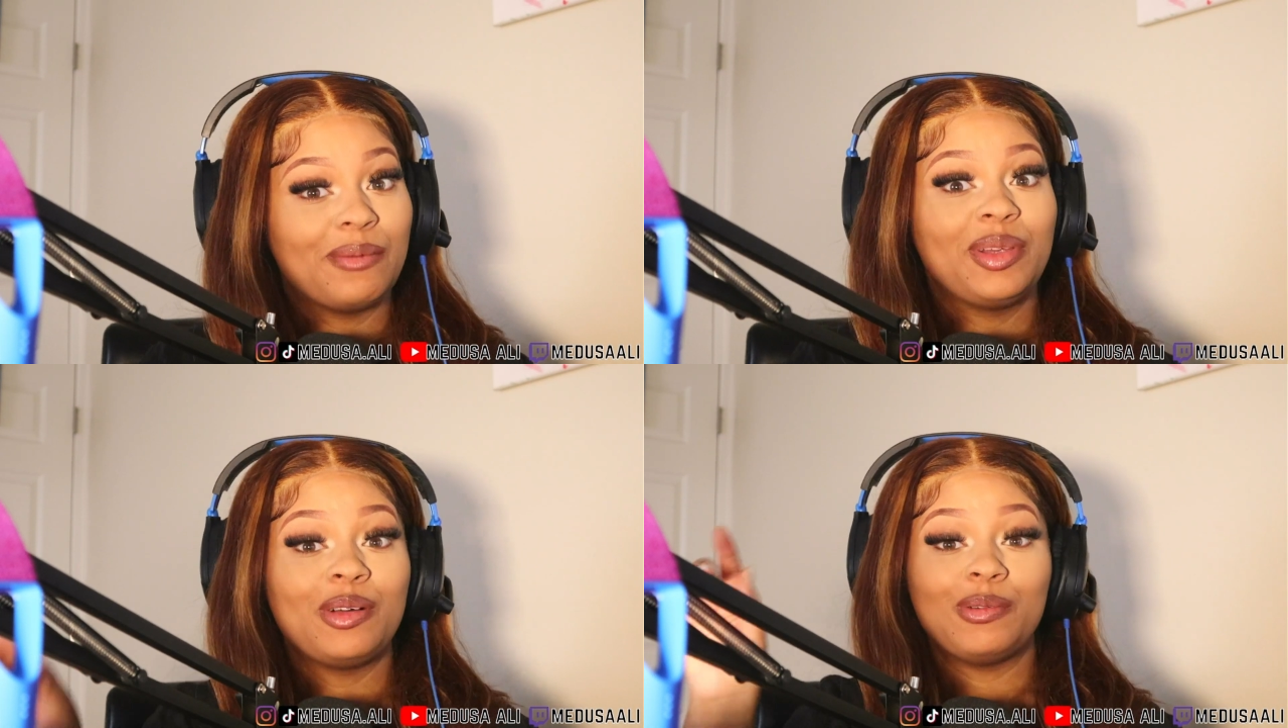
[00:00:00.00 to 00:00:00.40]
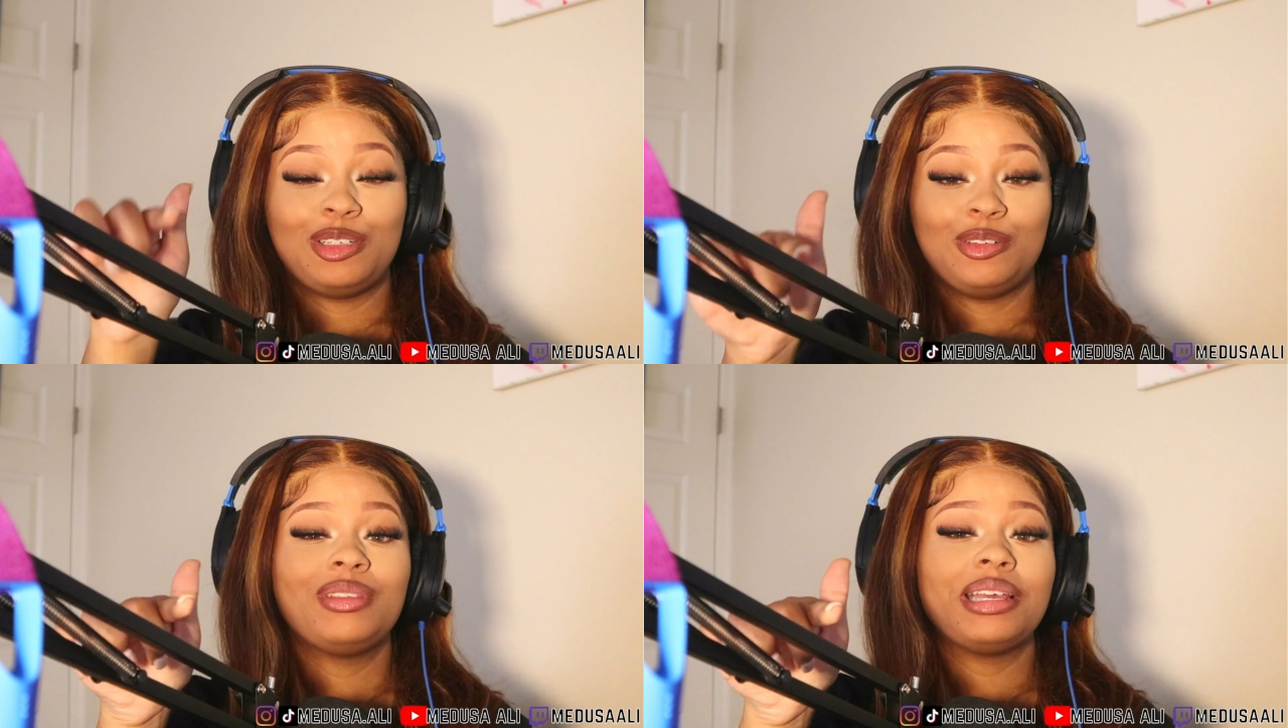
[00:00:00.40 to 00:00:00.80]
me know what
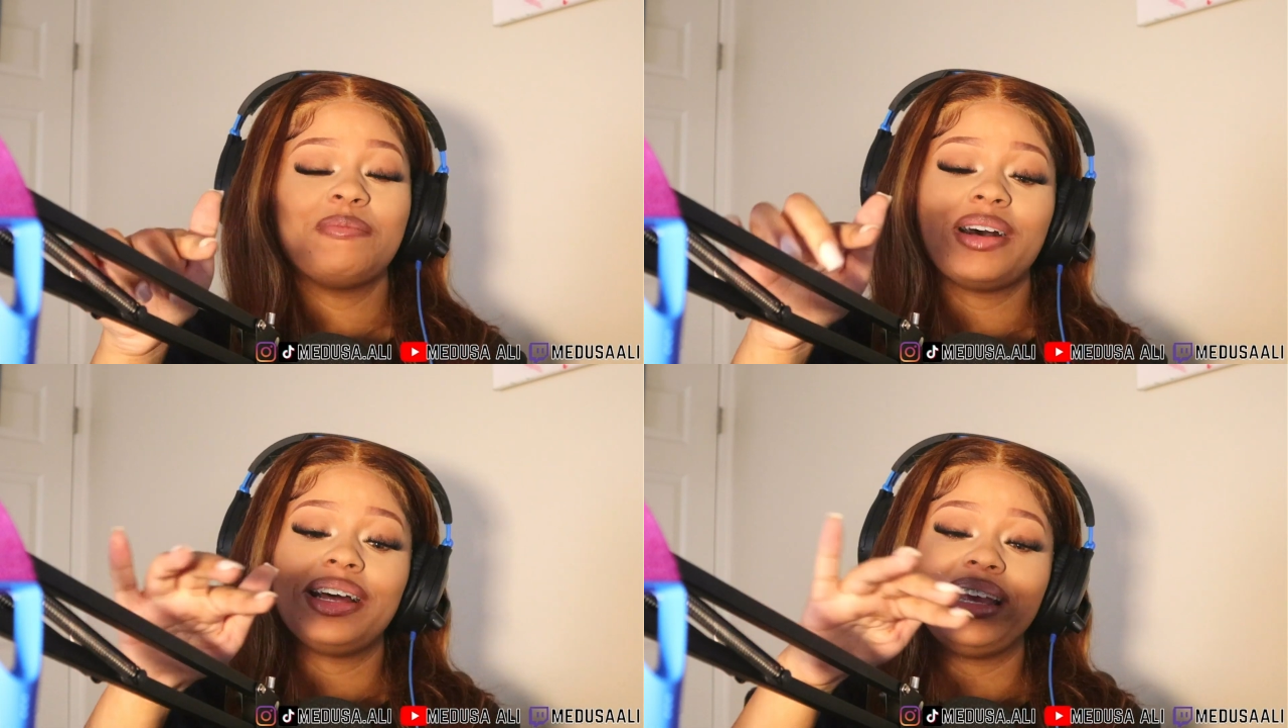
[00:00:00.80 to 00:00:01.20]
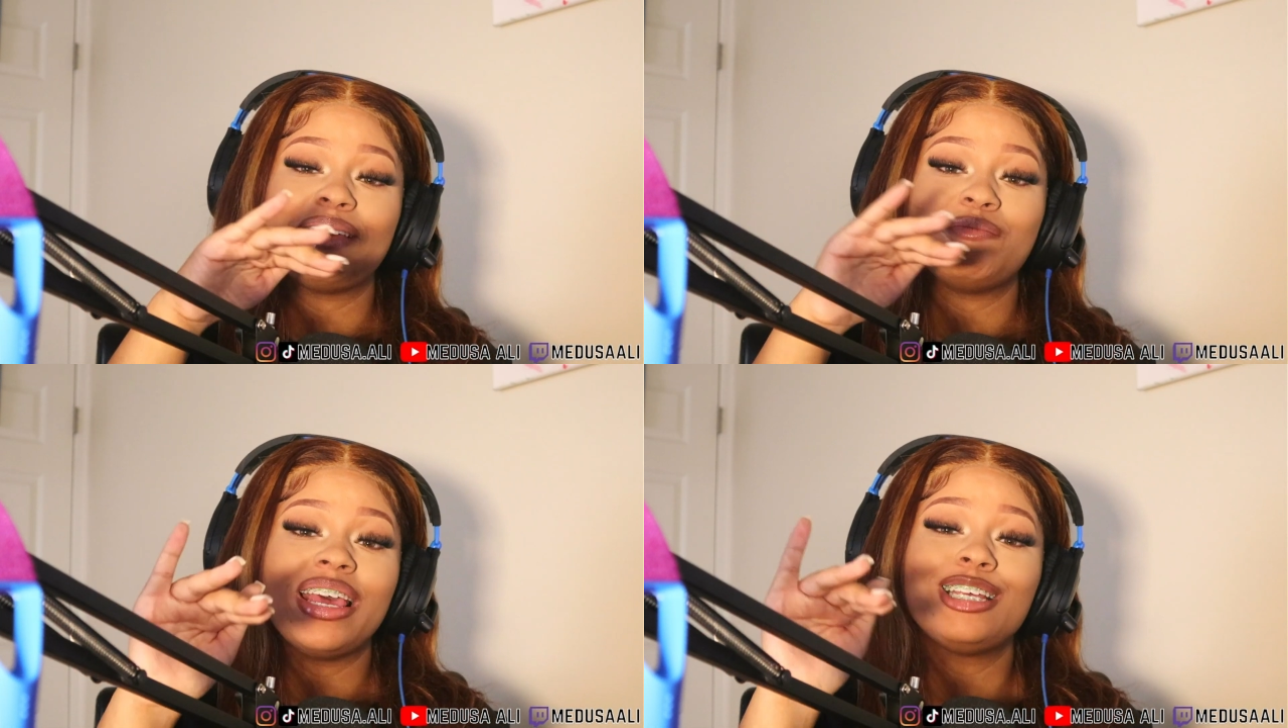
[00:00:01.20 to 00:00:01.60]
you think about it and
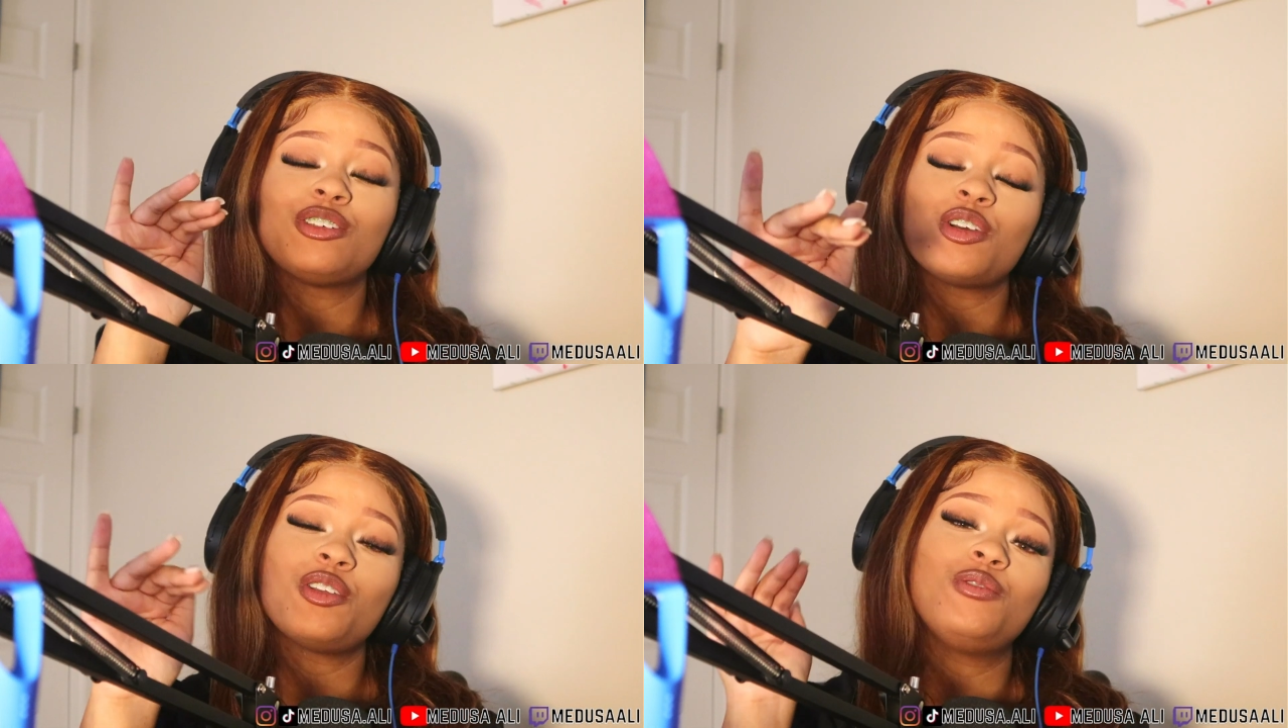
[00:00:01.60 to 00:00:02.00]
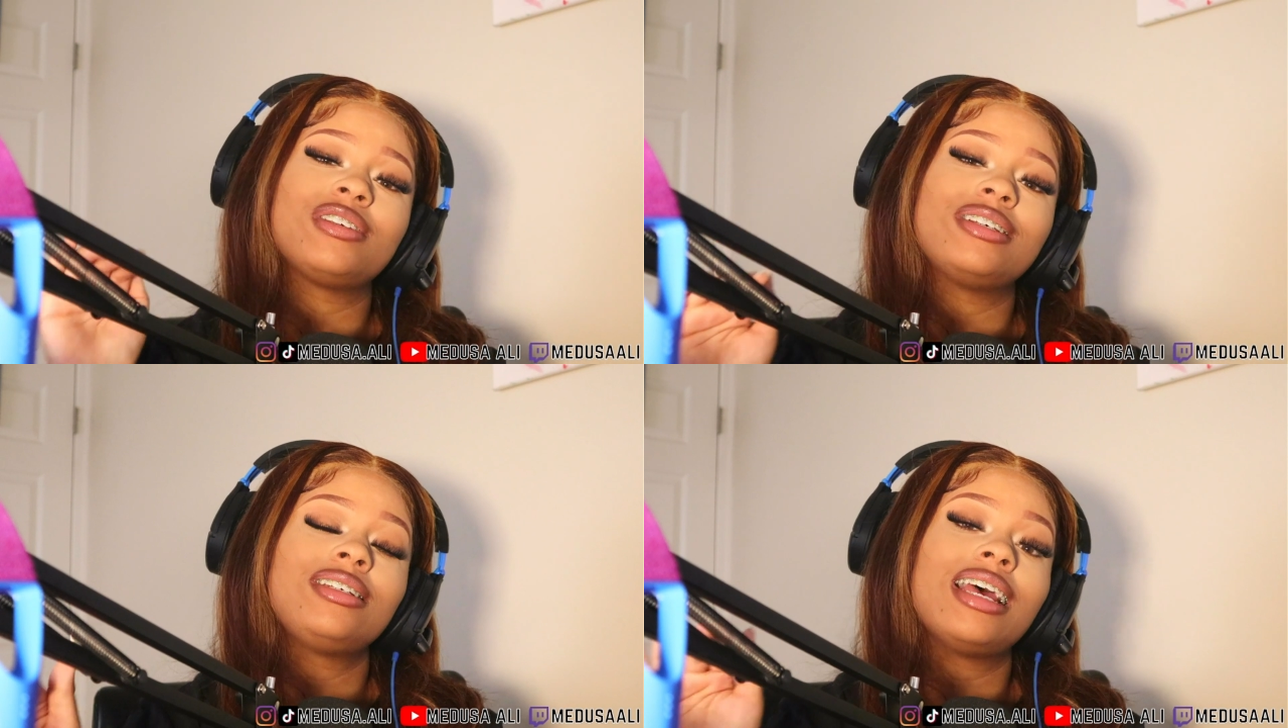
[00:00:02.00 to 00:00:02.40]
make sure you
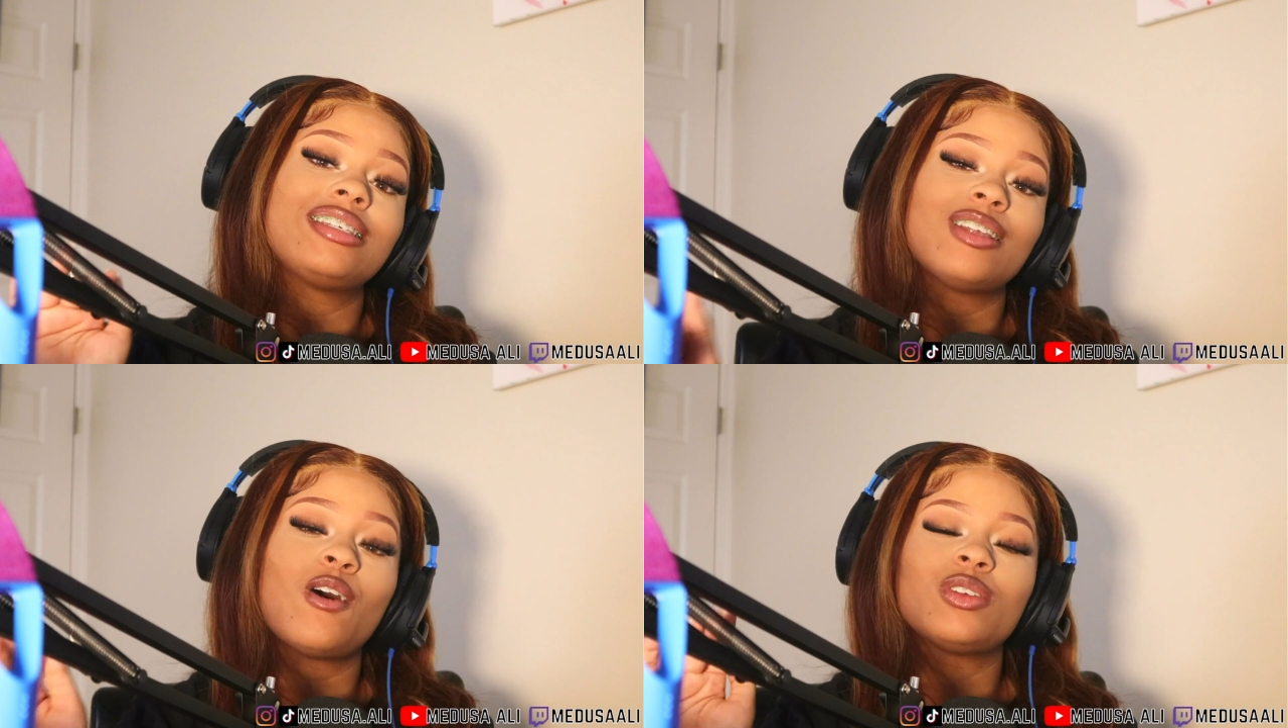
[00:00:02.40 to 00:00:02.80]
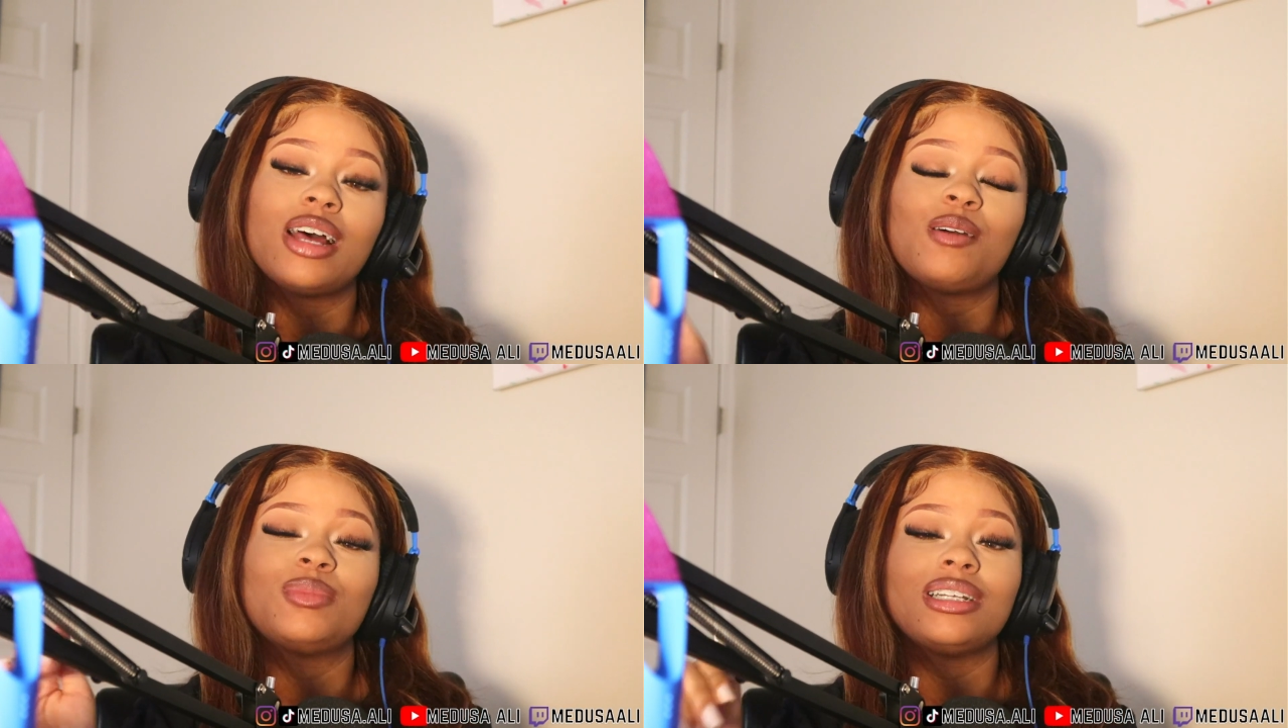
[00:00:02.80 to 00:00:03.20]
suggest songs
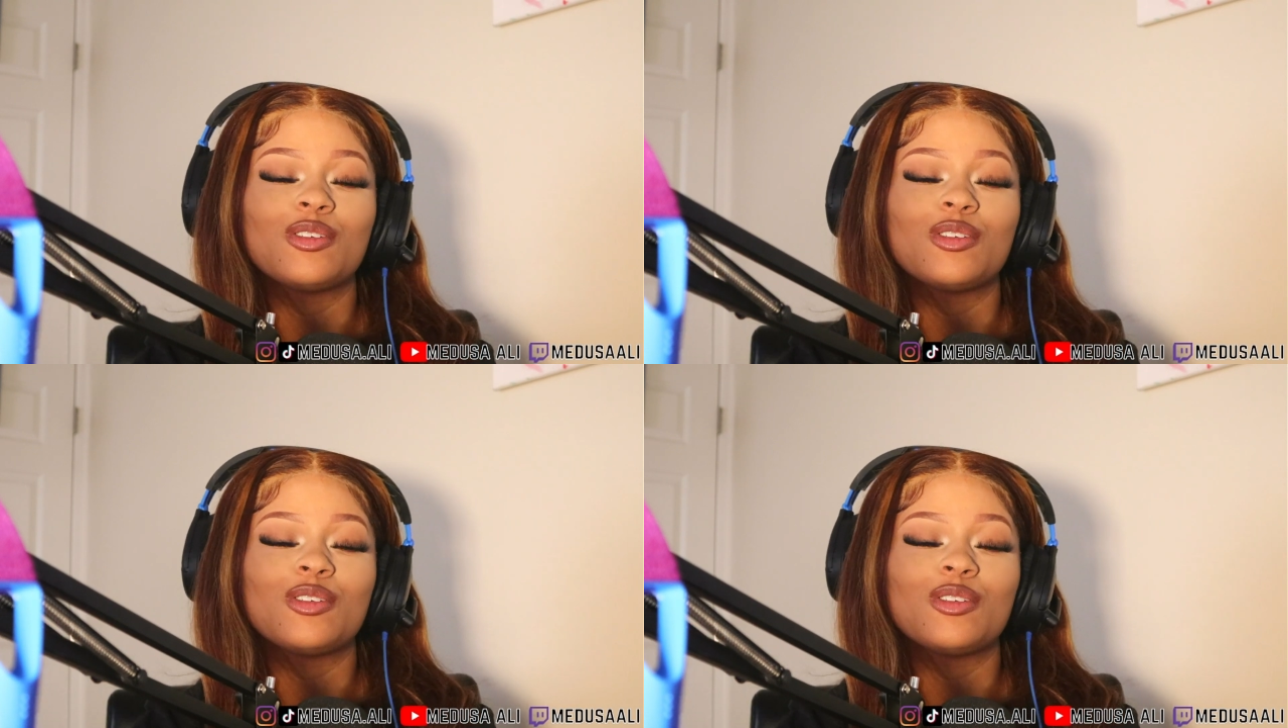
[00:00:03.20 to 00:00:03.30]
down below